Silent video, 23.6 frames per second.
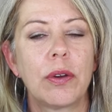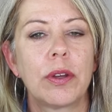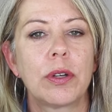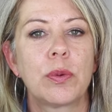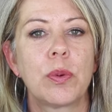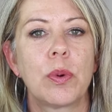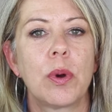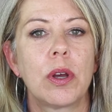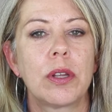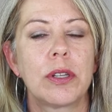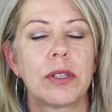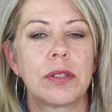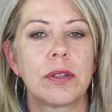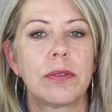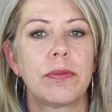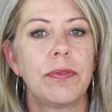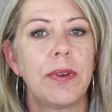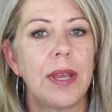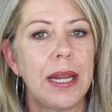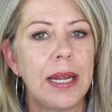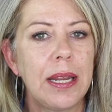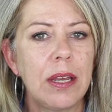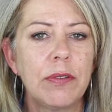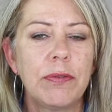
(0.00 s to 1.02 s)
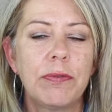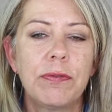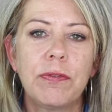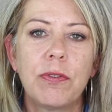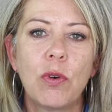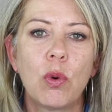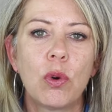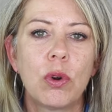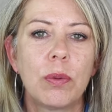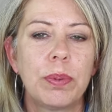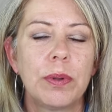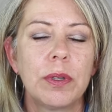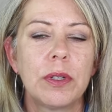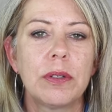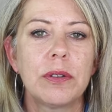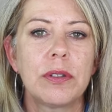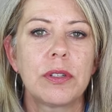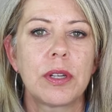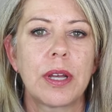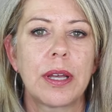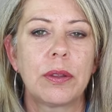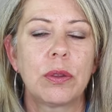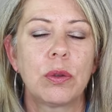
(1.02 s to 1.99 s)
It was fairly affordable,
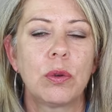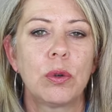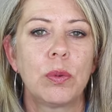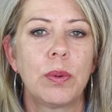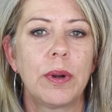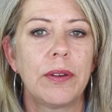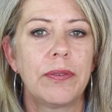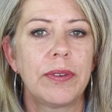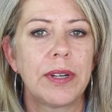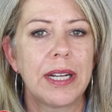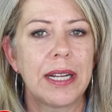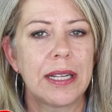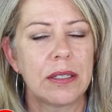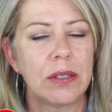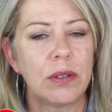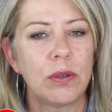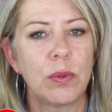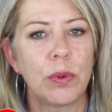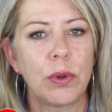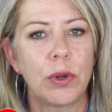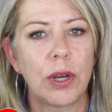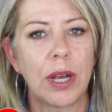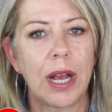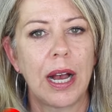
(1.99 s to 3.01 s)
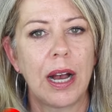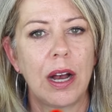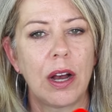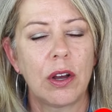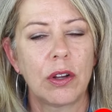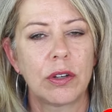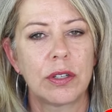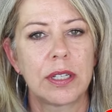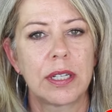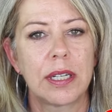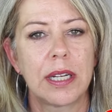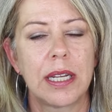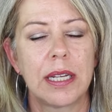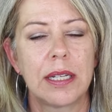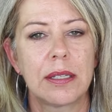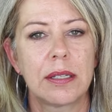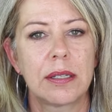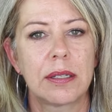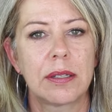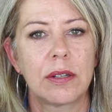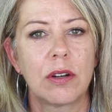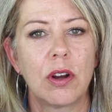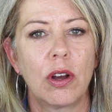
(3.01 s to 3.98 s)
so I thought, well, if it doesn't work out,
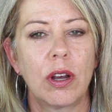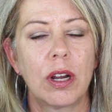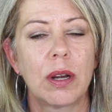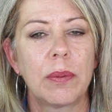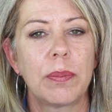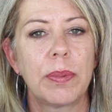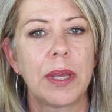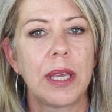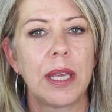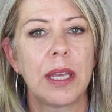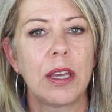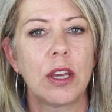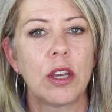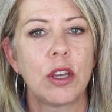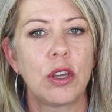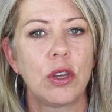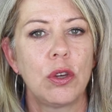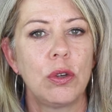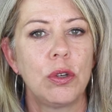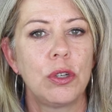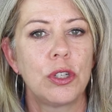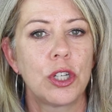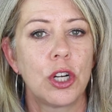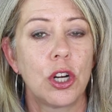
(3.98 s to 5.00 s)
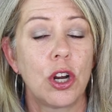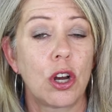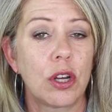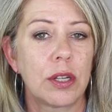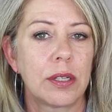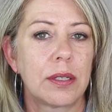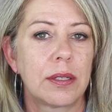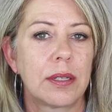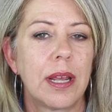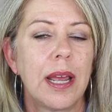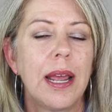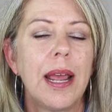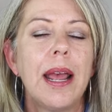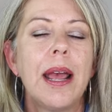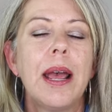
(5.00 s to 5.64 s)
it's not going to be a huge loss.